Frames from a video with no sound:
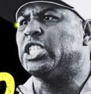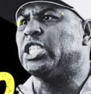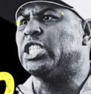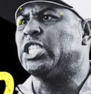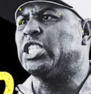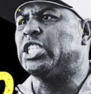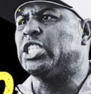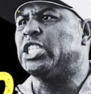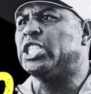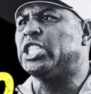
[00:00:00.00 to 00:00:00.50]

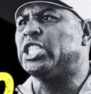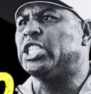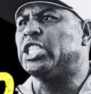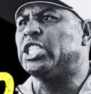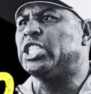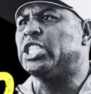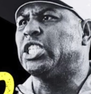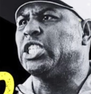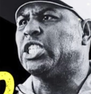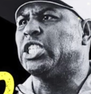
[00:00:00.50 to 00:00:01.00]

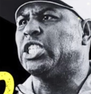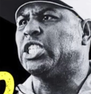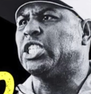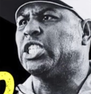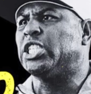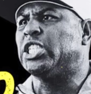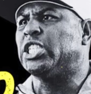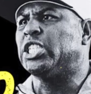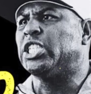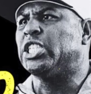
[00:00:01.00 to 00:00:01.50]

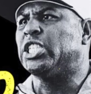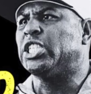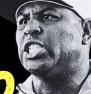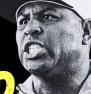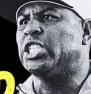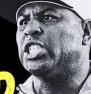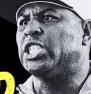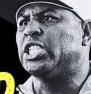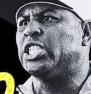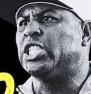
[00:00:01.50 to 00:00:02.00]

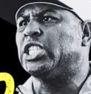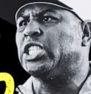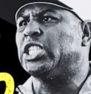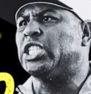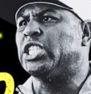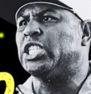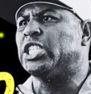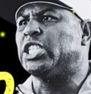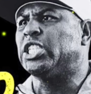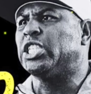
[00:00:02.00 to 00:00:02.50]

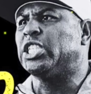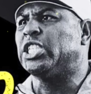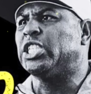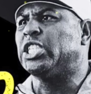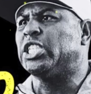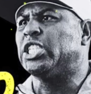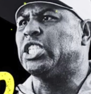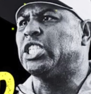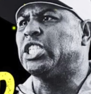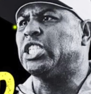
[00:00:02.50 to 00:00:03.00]

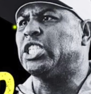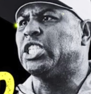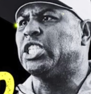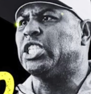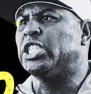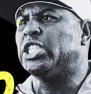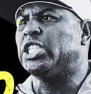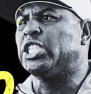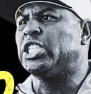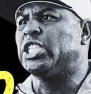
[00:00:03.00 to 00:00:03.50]

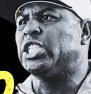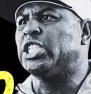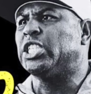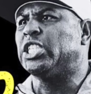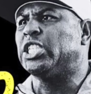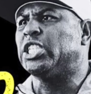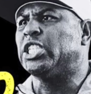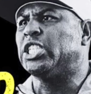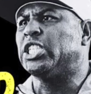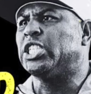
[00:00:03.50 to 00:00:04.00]

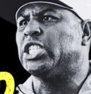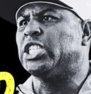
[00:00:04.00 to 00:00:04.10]
Nothing is said.